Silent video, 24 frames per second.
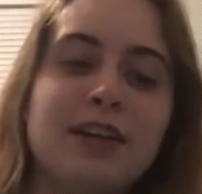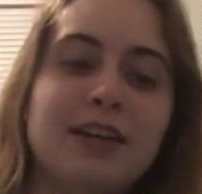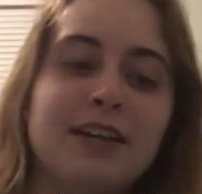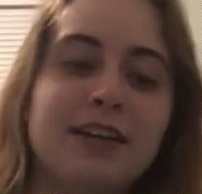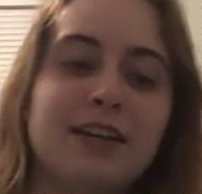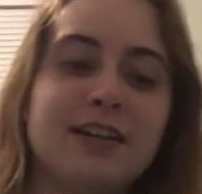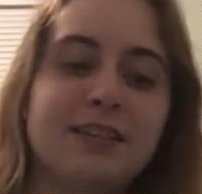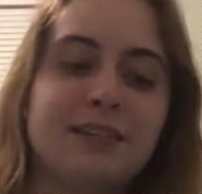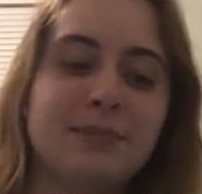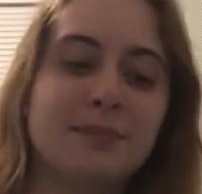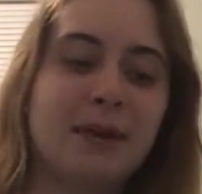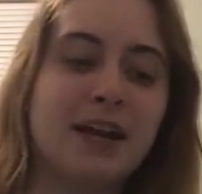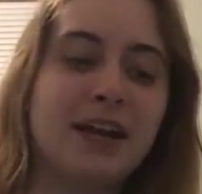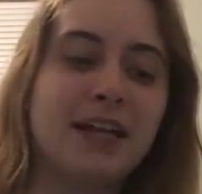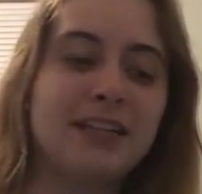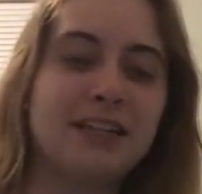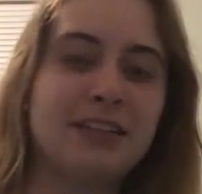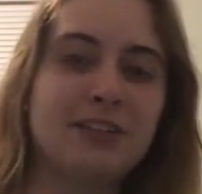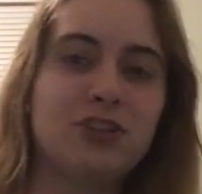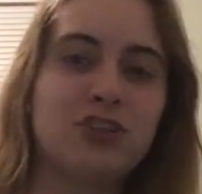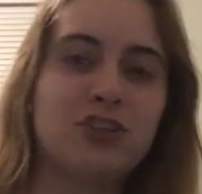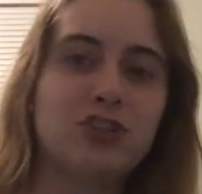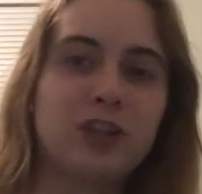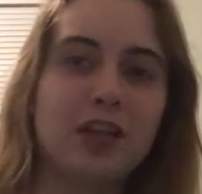it's mine,
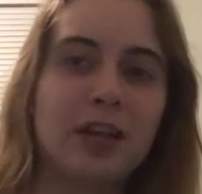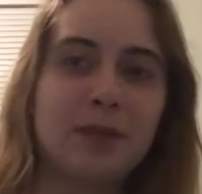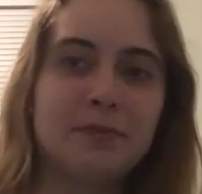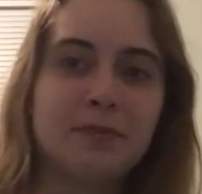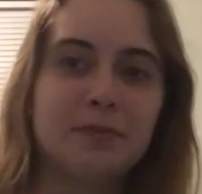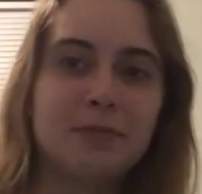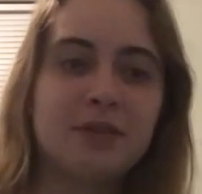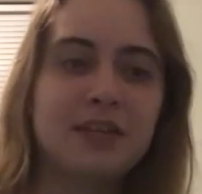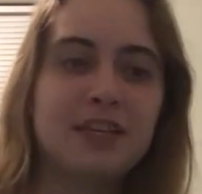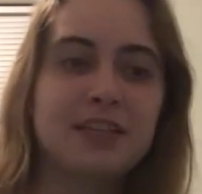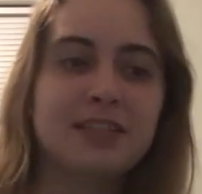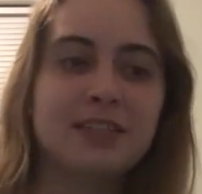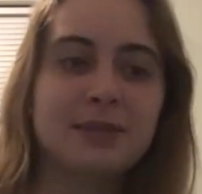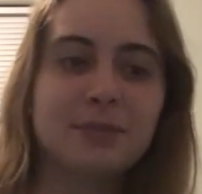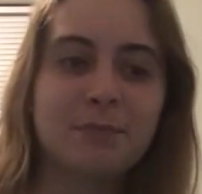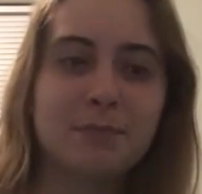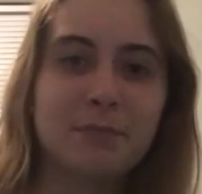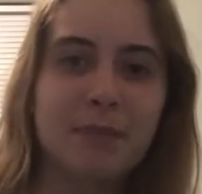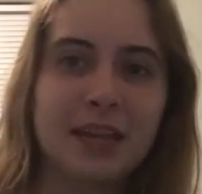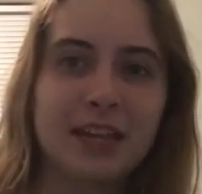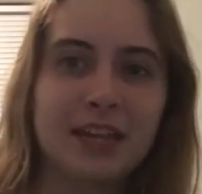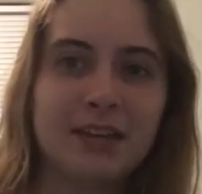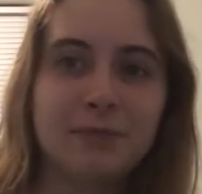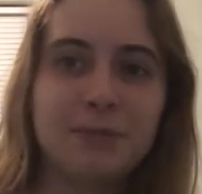it's shaped me, it's
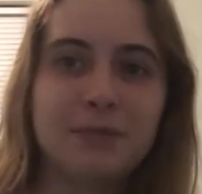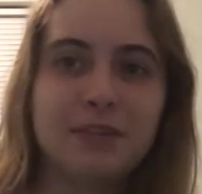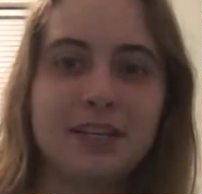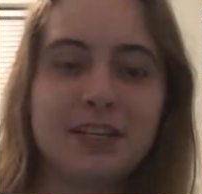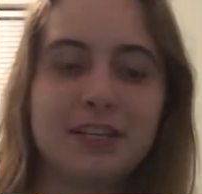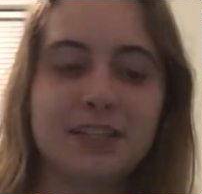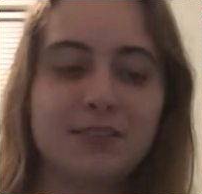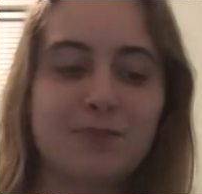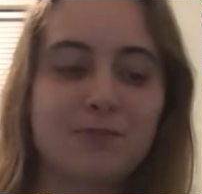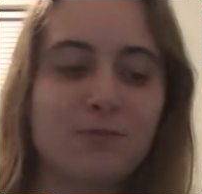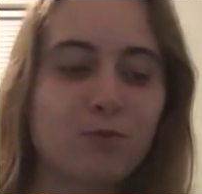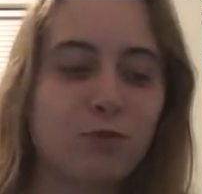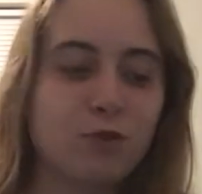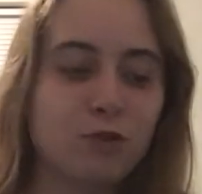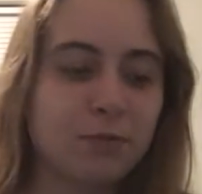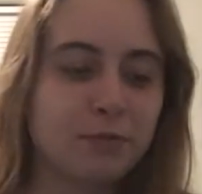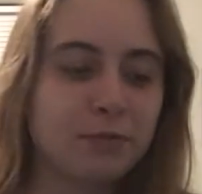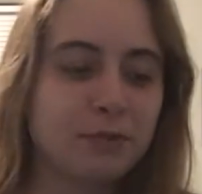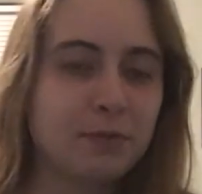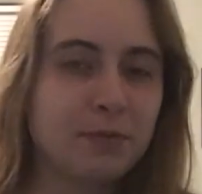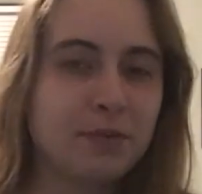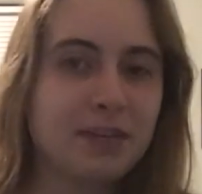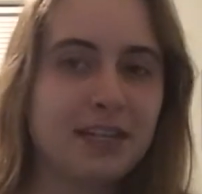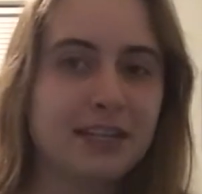made me, it's
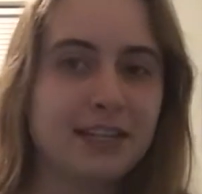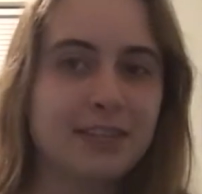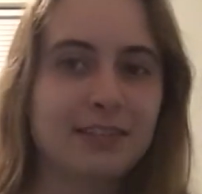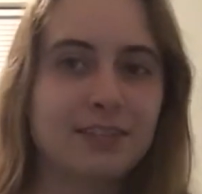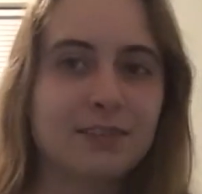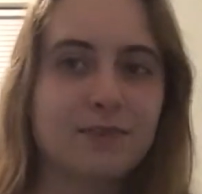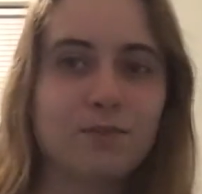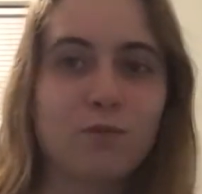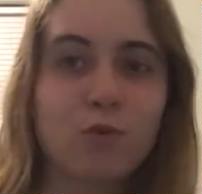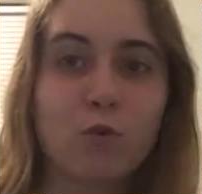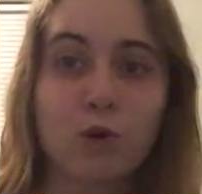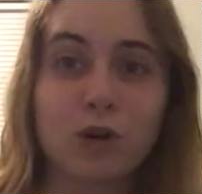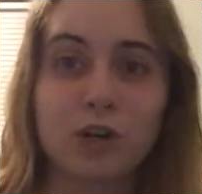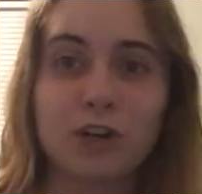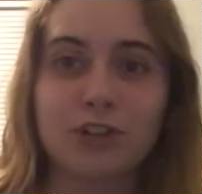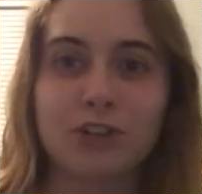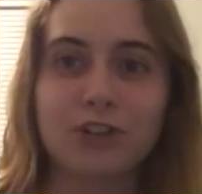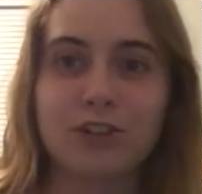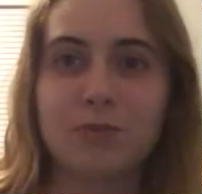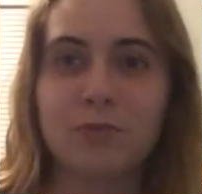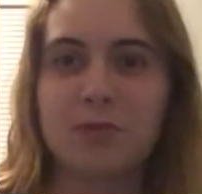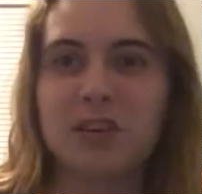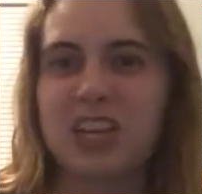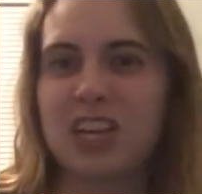formed me, it's
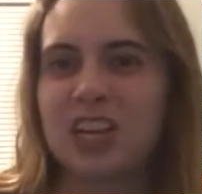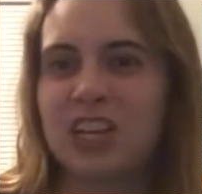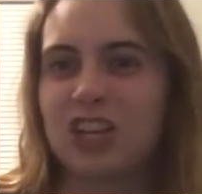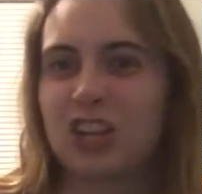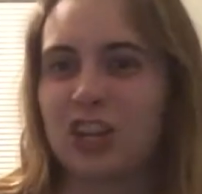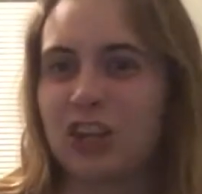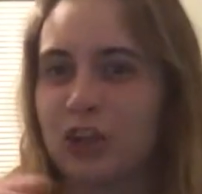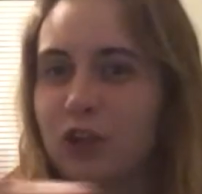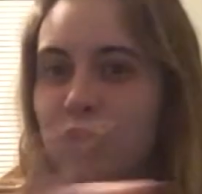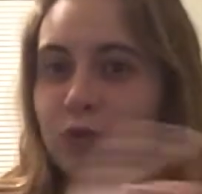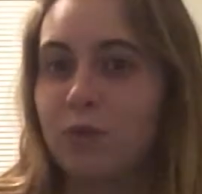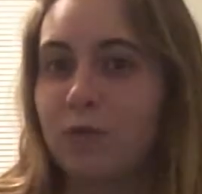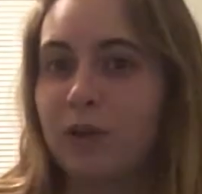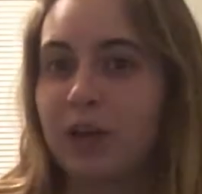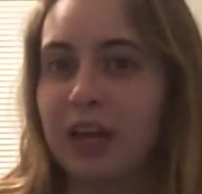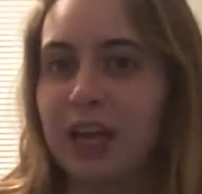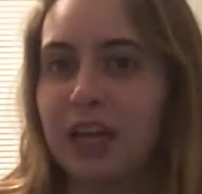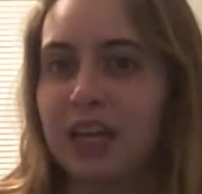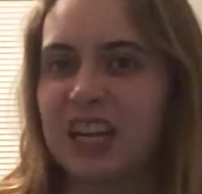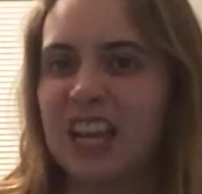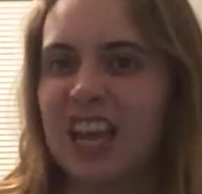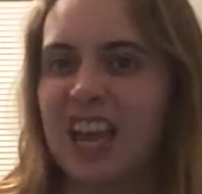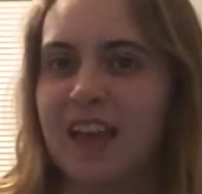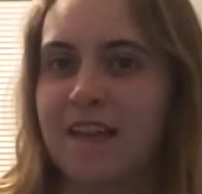forged me, and you can't
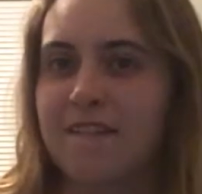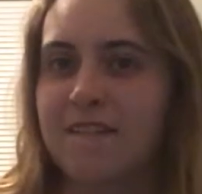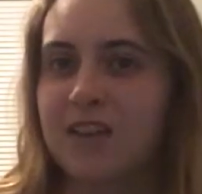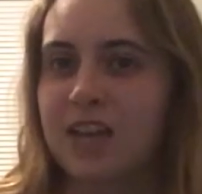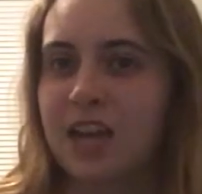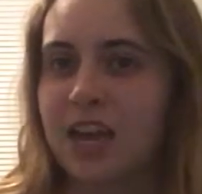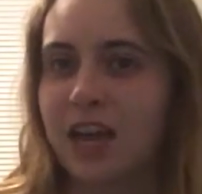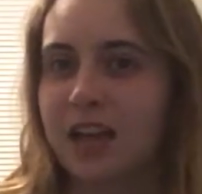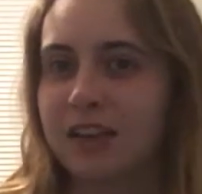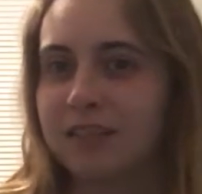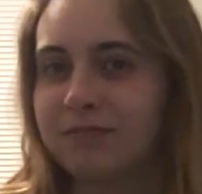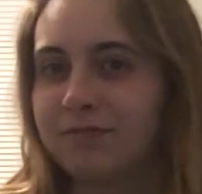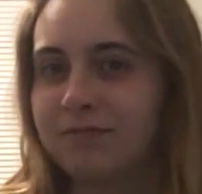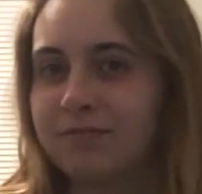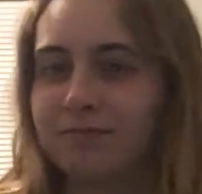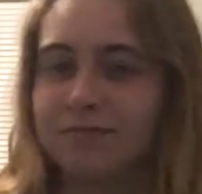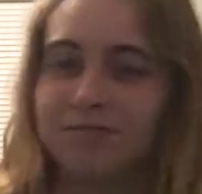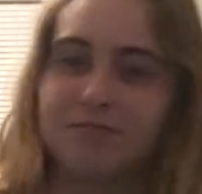have it.